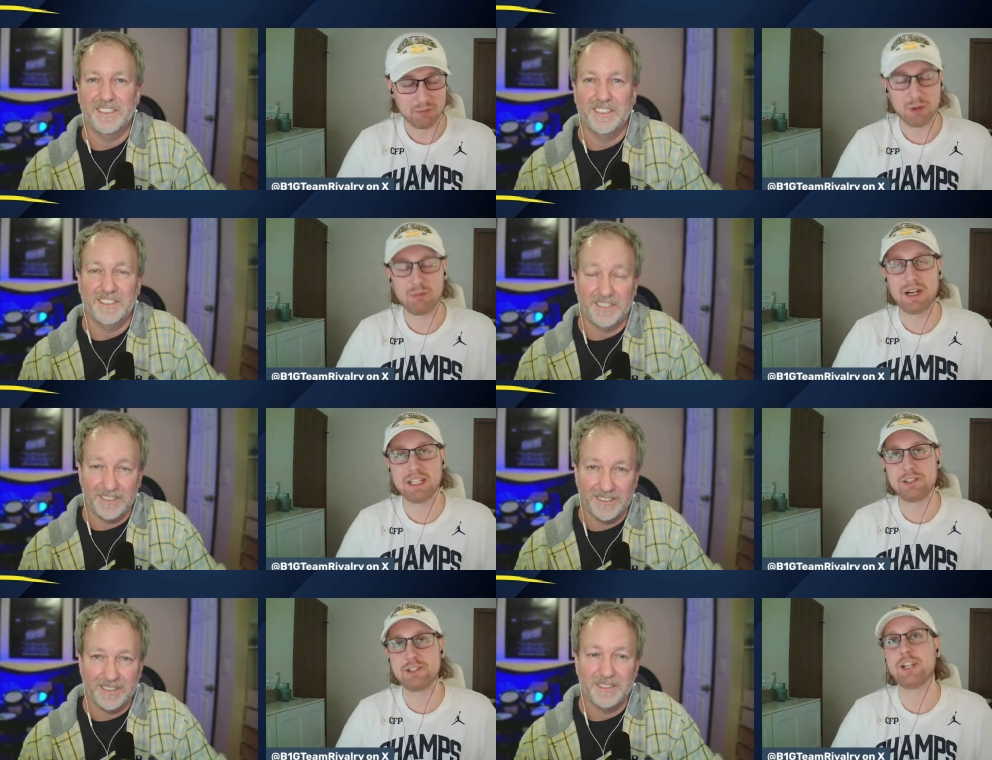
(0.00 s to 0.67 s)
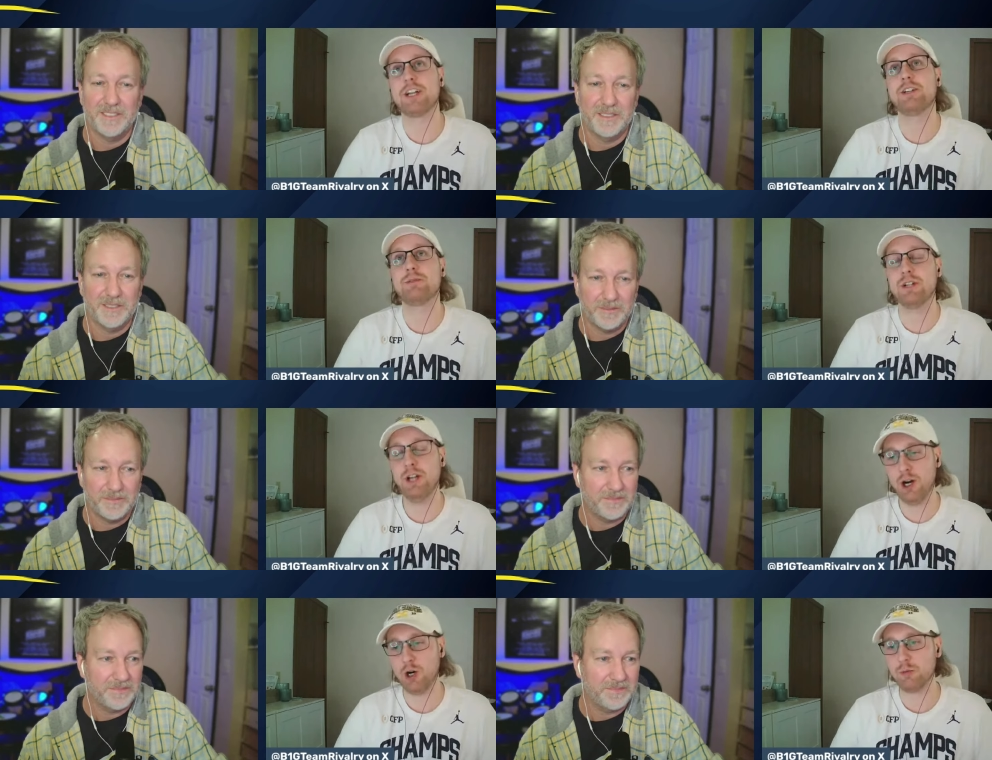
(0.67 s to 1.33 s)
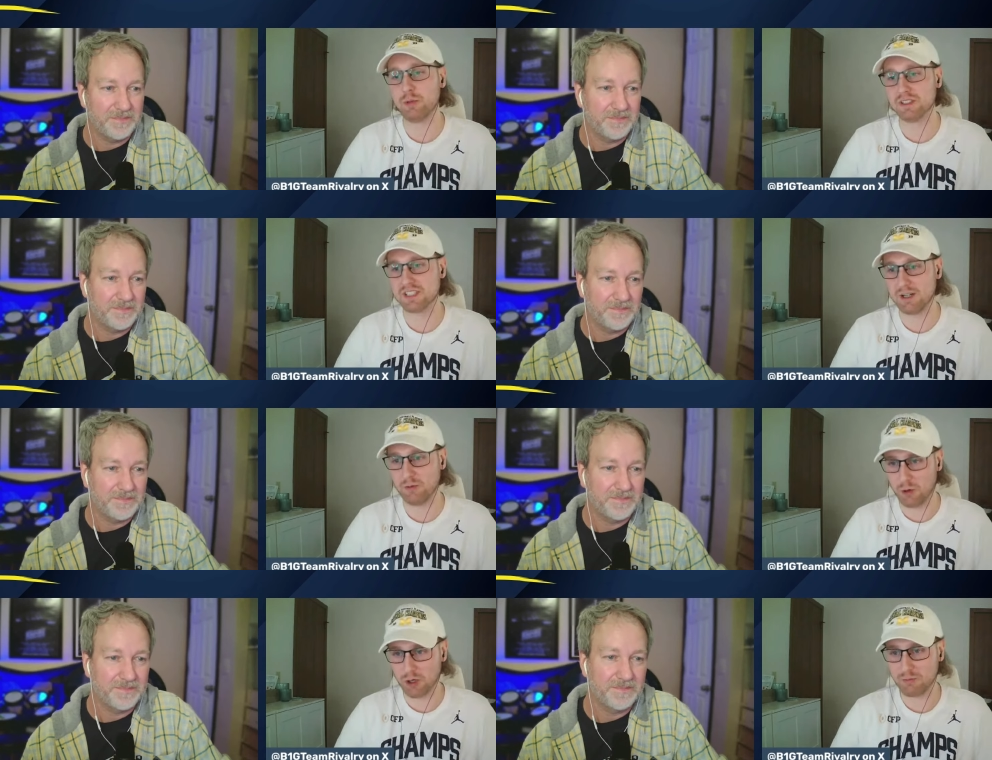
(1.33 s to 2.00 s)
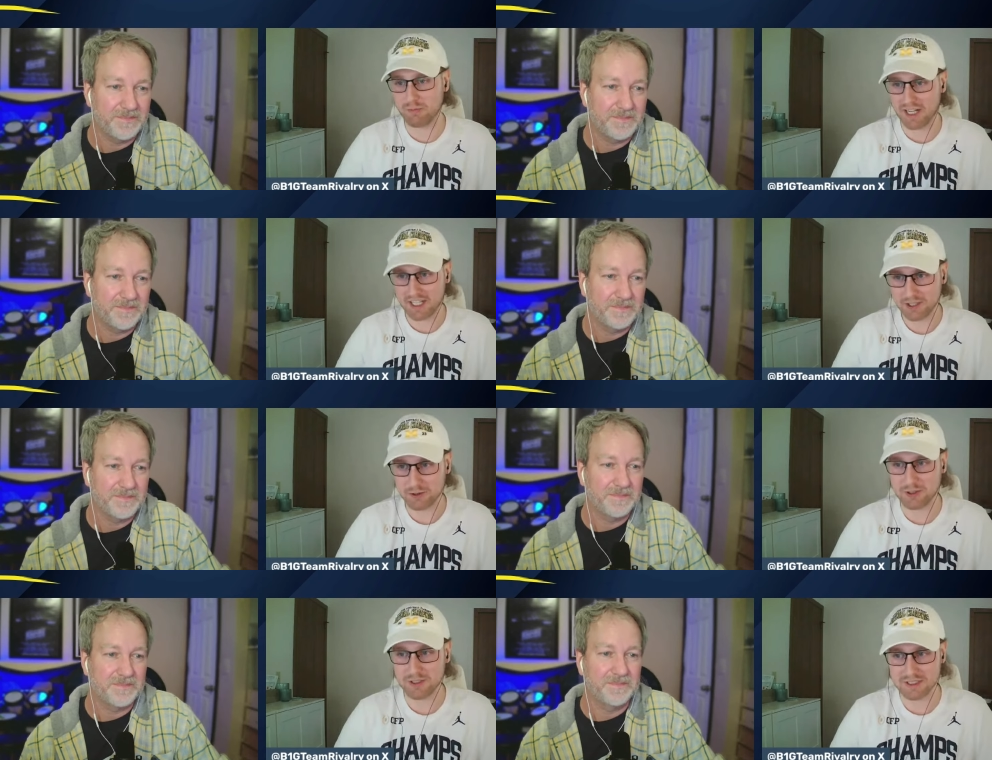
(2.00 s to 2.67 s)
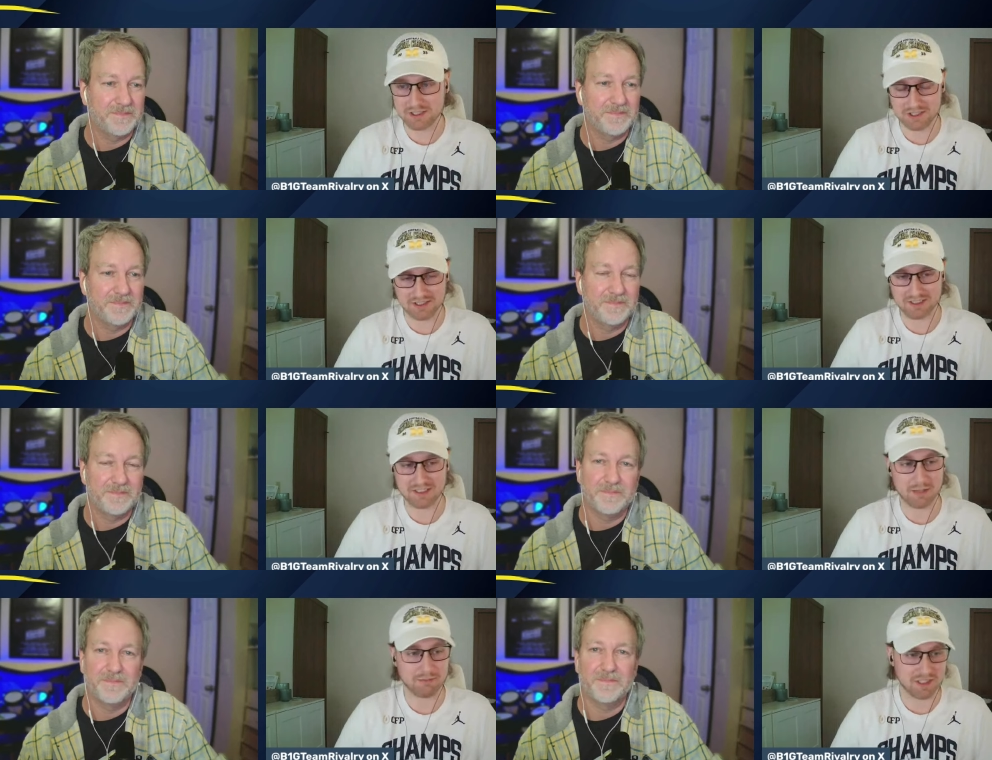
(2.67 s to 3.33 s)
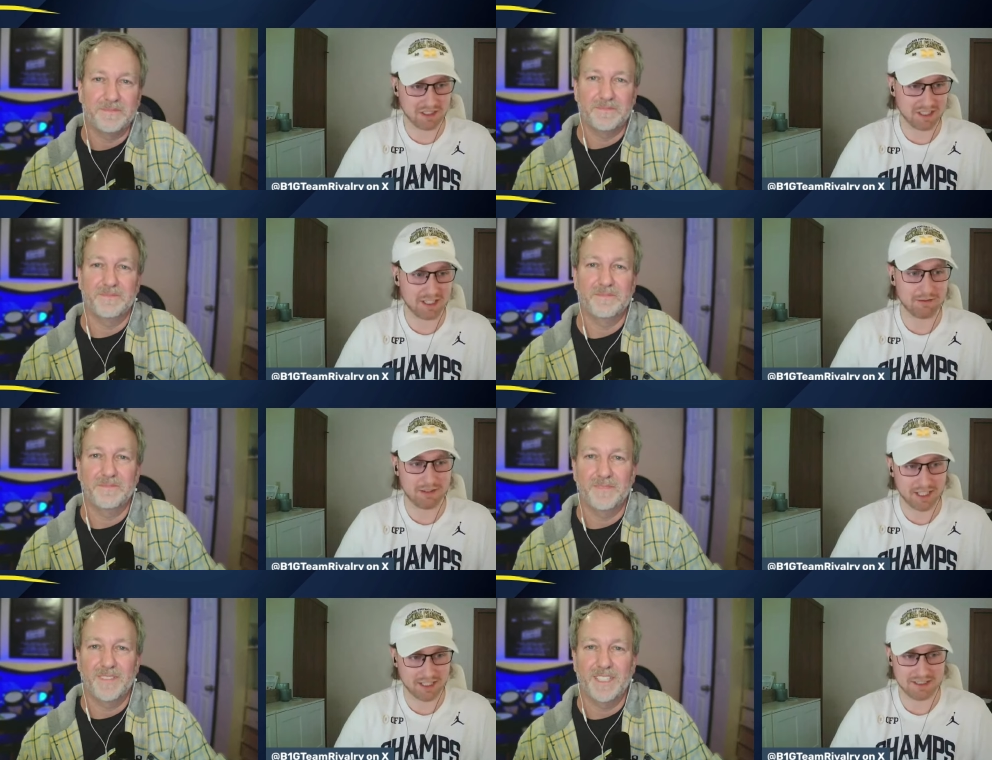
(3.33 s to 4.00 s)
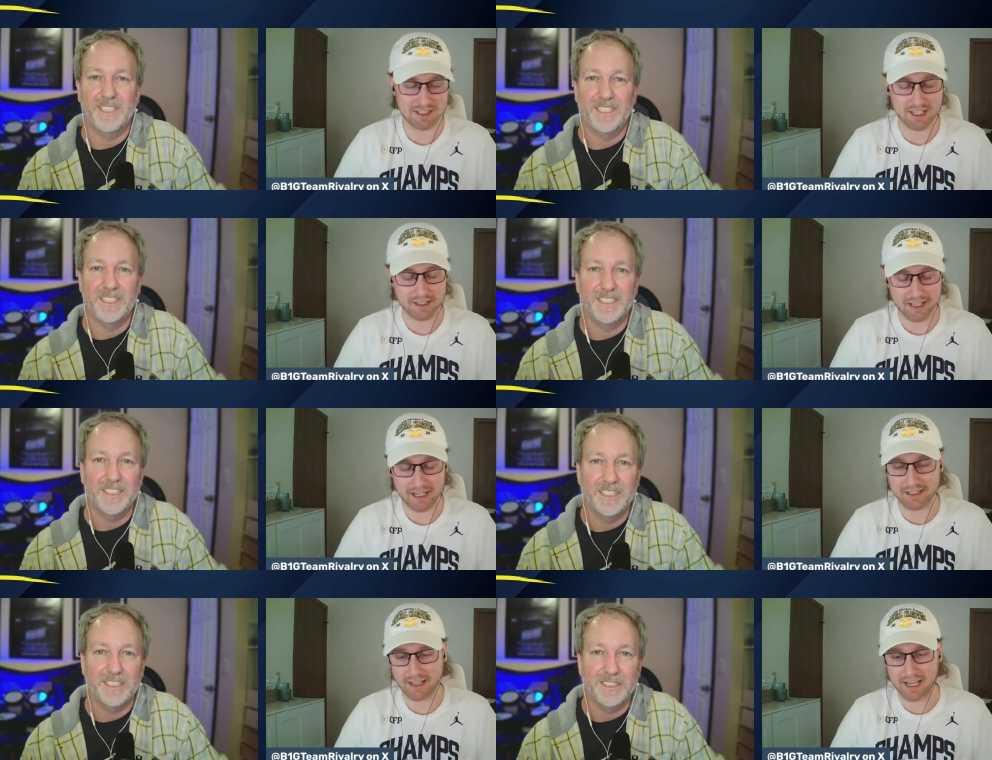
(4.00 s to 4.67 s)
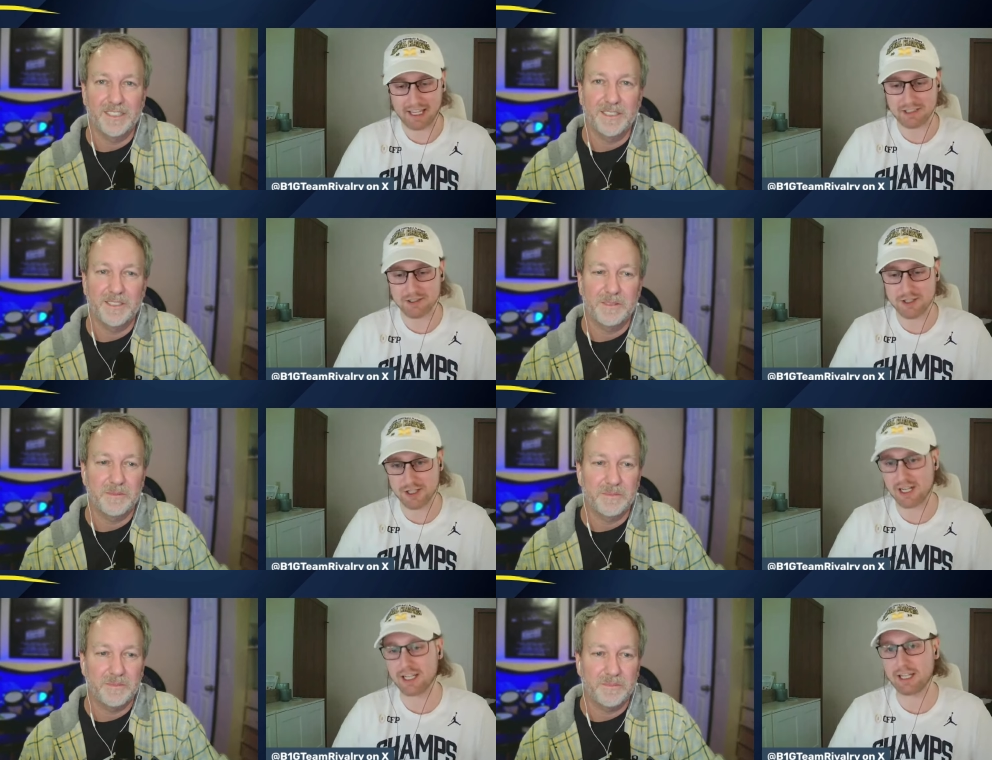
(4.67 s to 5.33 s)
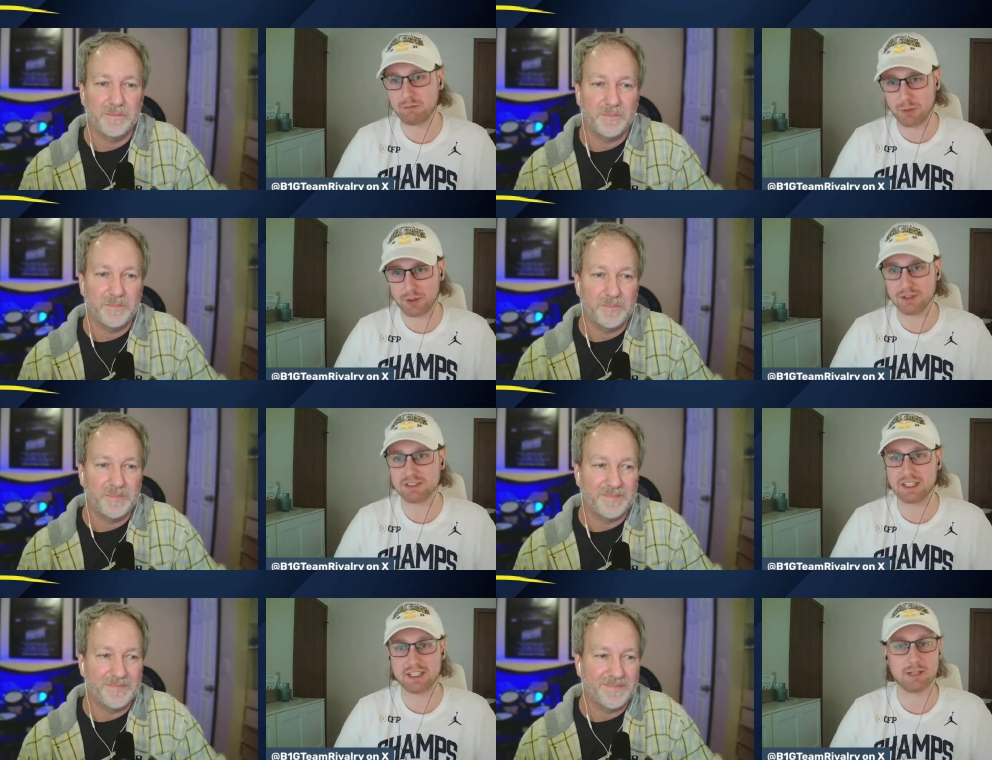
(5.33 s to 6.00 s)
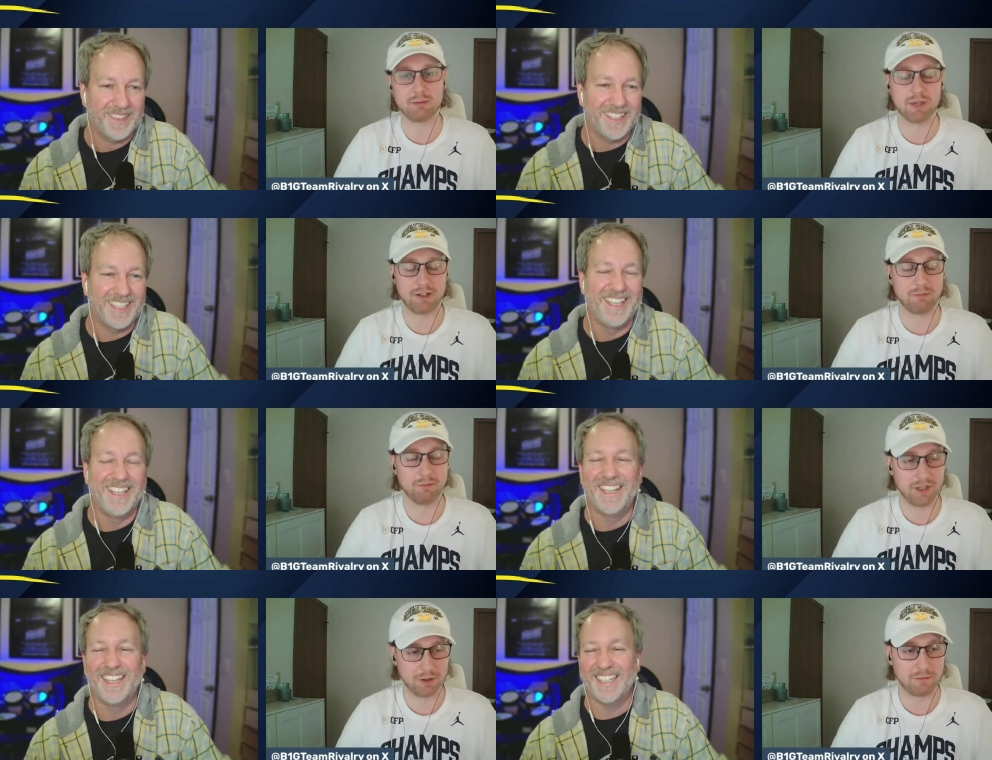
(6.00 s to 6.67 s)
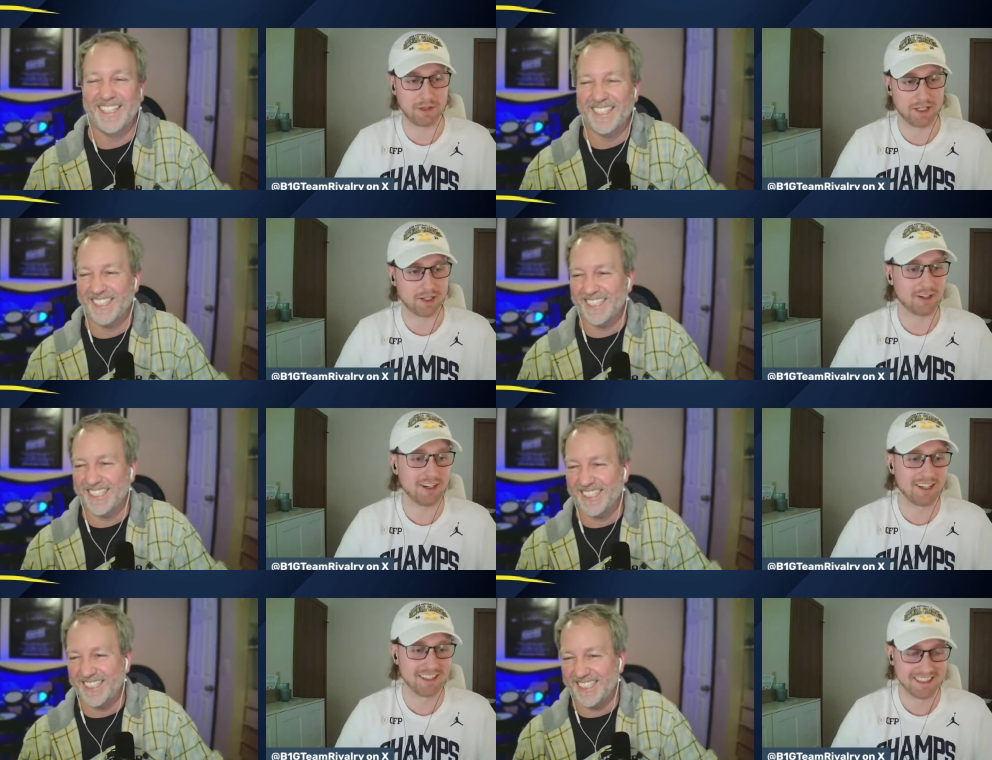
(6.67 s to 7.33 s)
Speaker 1: but my genuine hope is that Warde Manuel is just attempting to give the NCAA a giant pulsating mid- middle finger.